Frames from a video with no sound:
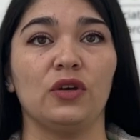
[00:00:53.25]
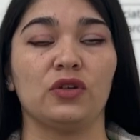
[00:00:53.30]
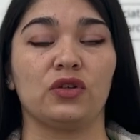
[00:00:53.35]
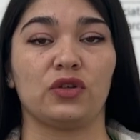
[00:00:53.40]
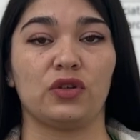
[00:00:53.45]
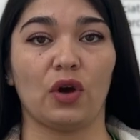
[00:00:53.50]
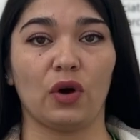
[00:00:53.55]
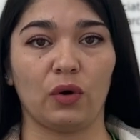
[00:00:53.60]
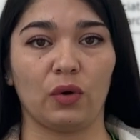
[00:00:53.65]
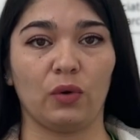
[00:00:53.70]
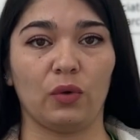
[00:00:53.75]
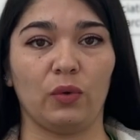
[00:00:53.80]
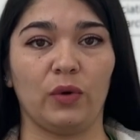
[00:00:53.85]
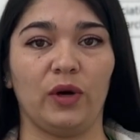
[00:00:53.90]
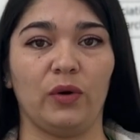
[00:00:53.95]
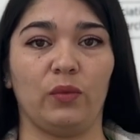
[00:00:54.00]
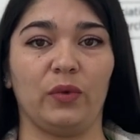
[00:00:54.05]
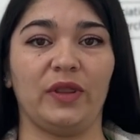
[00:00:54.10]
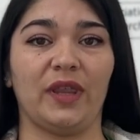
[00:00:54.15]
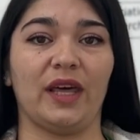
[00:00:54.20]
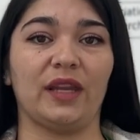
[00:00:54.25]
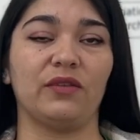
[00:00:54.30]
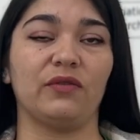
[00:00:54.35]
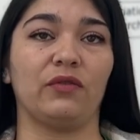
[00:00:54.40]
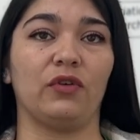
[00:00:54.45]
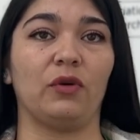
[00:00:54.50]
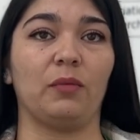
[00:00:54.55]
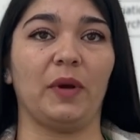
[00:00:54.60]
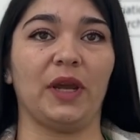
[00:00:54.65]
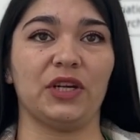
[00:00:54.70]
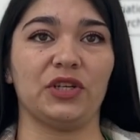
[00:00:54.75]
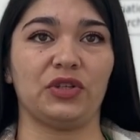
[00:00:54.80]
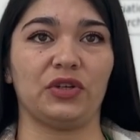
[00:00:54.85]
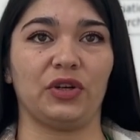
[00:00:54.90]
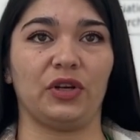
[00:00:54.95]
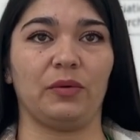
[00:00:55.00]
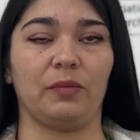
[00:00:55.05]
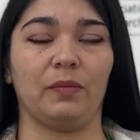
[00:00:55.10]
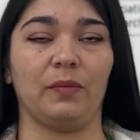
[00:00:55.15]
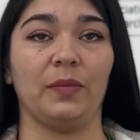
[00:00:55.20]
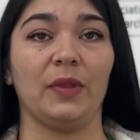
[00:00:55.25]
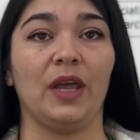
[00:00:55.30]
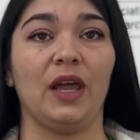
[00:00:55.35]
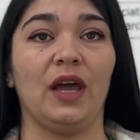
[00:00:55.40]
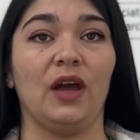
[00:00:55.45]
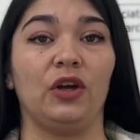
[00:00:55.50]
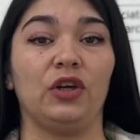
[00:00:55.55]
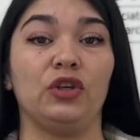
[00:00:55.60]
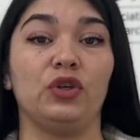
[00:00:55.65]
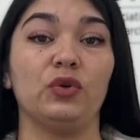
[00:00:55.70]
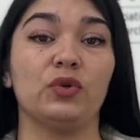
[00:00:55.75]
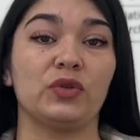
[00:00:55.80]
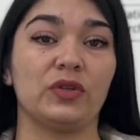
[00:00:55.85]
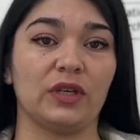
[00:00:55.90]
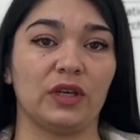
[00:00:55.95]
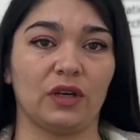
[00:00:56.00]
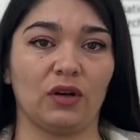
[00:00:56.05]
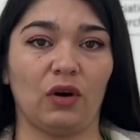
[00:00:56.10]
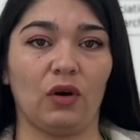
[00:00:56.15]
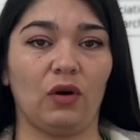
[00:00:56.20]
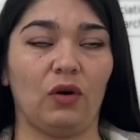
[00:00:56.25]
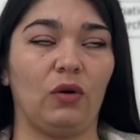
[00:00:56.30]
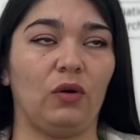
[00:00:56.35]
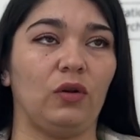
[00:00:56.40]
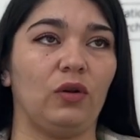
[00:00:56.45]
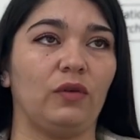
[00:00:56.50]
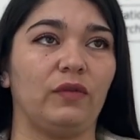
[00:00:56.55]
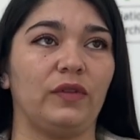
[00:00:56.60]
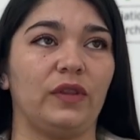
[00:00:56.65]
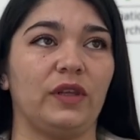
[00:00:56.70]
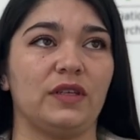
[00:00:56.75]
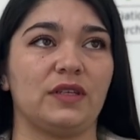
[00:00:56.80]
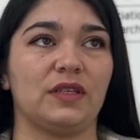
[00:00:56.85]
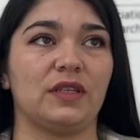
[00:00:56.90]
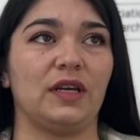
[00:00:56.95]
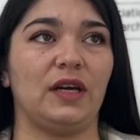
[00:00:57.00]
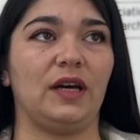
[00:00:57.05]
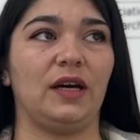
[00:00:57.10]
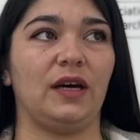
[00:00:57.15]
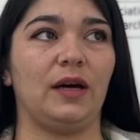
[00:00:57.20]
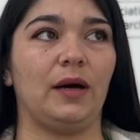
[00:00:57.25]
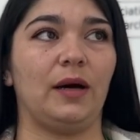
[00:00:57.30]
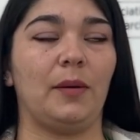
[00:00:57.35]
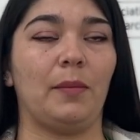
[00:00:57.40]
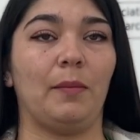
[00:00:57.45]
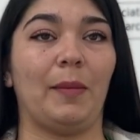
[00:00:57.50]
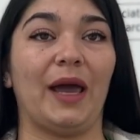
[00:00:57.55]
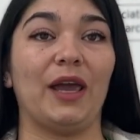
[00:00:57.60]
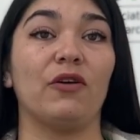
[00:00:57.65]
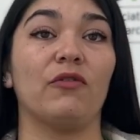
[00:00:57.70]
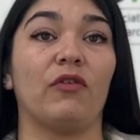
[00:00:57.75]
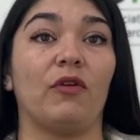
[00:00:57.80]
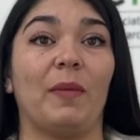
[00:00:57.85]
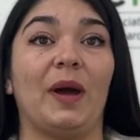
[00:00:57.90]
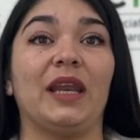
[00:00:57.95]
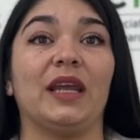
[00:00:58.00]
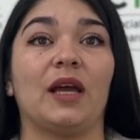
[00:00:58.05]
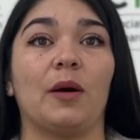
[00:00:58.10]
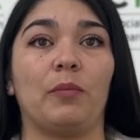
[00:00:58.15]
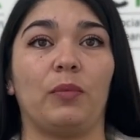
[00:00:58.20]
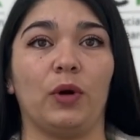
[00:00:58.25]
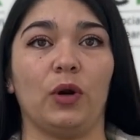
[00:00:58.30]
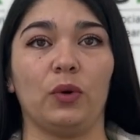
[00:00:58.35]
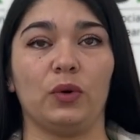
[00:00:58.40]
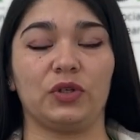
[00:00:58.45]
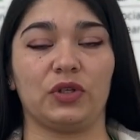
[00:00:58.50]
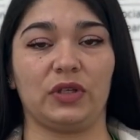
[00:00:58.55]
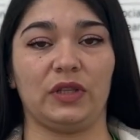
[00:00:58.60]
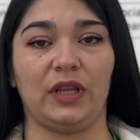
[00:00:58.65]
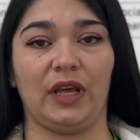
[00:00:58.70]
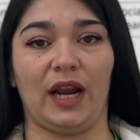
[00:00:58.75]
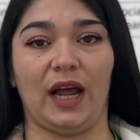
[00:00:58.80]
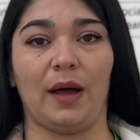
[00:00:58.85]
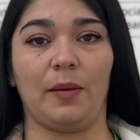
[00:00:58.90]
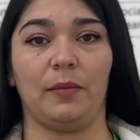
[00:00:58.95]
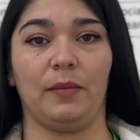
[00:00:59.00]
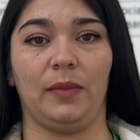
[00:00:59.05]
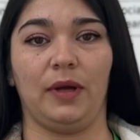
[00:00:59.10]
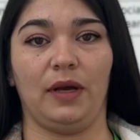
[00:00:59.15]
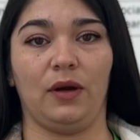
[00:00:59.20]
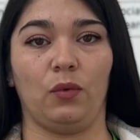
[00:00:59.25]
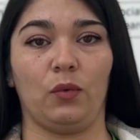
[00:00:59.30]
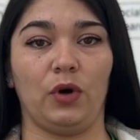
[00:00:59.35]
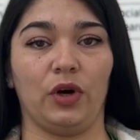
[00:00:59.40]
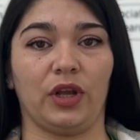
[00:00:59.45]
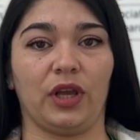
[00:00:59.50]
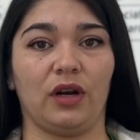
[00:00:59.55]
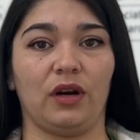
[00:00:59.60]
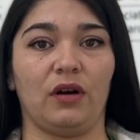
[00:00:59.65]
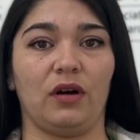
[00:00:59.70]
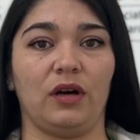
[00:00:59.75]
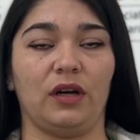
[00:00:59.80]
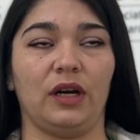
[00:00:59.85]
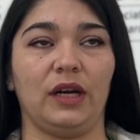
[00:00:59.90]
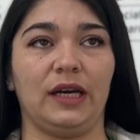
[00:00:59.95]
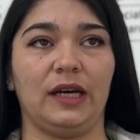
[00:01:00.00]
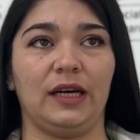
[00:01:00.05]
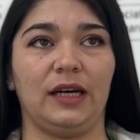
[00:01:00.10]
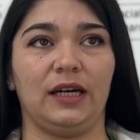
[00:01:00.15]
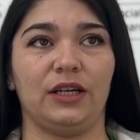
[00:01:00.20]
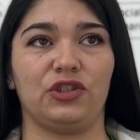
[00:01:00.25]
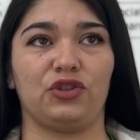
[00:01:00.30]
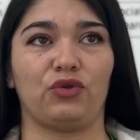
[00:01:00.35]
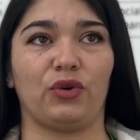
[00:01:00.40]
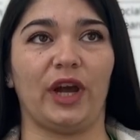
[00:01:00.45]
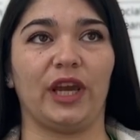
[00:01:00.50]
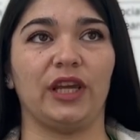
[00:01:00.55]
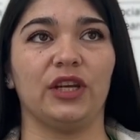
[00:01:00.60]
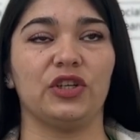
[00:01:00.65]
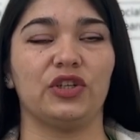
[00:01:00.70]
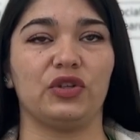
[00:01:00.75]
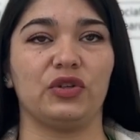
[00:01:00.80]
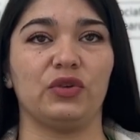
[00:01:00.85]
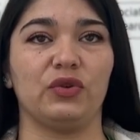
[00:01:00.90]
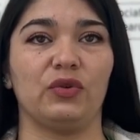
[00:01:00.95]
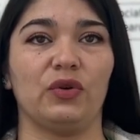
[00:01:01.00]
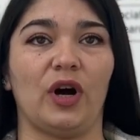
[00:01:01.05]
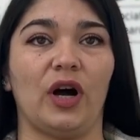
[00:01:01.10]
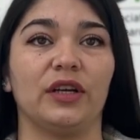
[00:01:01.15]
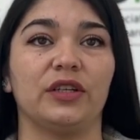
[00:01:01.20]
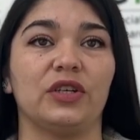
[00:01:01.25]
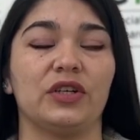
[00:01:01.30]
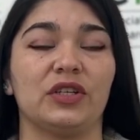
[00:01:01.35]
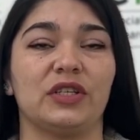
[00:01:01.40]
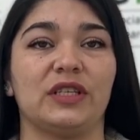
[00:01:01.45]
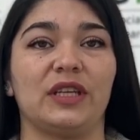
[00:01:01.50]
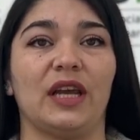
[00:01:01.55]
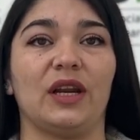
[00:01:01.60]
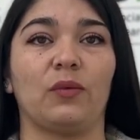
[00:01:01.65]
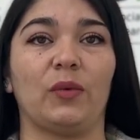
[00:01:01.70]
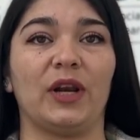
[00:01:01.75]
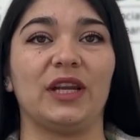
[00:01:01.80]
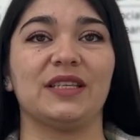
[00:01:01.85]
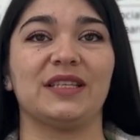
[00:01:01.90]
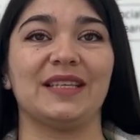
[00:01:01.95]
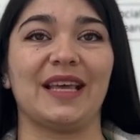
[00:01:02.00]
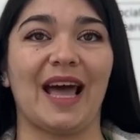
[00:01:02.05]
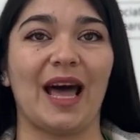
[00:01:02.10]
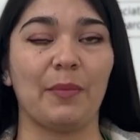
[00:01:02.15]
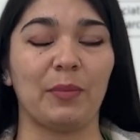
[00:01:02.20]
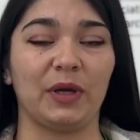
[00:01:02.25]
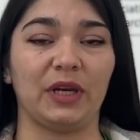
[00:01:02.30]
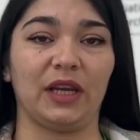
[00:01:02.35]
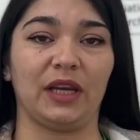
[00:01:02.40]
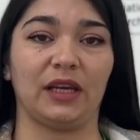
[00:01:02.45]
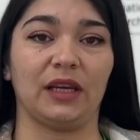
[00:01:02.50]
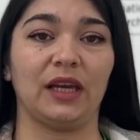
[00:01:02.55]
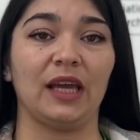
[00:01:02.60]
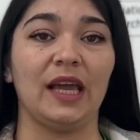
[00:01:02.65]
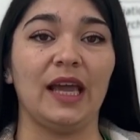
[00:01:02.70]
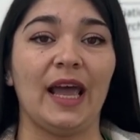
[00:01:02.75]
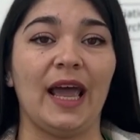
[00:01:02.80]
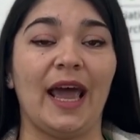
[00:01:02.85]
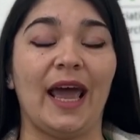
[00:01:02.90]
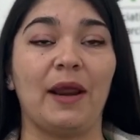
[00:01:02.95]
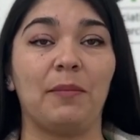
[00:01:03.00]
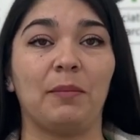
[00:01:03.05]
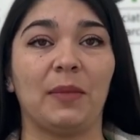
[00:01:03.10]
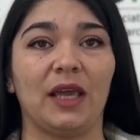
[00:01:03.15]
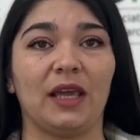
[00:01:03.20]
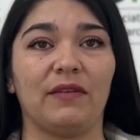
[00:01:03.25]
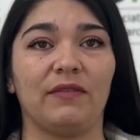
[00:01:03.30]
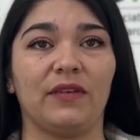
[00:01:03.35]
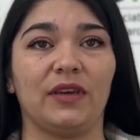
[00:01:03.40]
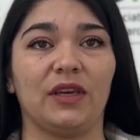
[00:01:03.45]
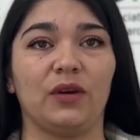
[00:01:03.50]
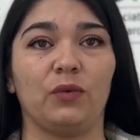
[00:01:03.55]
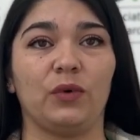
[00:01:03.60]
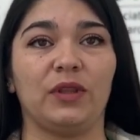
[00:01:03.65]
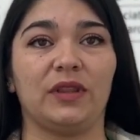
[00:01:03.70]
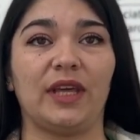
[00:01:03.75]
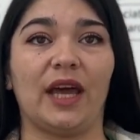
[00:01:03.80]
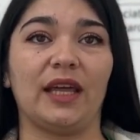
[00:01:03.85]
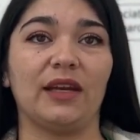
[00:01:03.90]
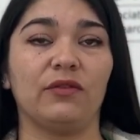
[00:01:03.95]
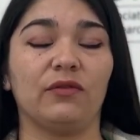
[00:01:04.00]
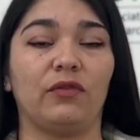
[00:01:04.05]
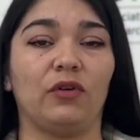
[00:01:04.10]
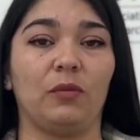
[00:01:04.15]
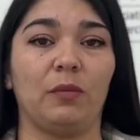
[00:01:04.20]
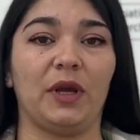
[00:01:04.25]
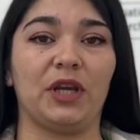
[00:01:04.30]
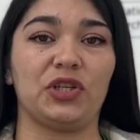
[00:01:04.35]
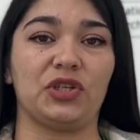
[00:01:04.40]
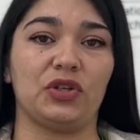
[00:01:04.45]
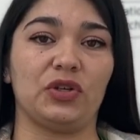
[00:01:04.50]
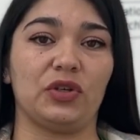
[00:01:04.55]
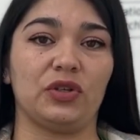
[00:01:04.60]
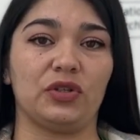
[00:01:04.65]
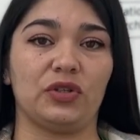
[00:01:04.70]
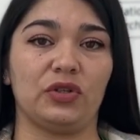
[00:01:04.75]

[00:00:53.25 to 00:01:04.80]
So with that information, using all of this bioinformatic approach that I'm working on, trying to understand what is happening, and maybe with that information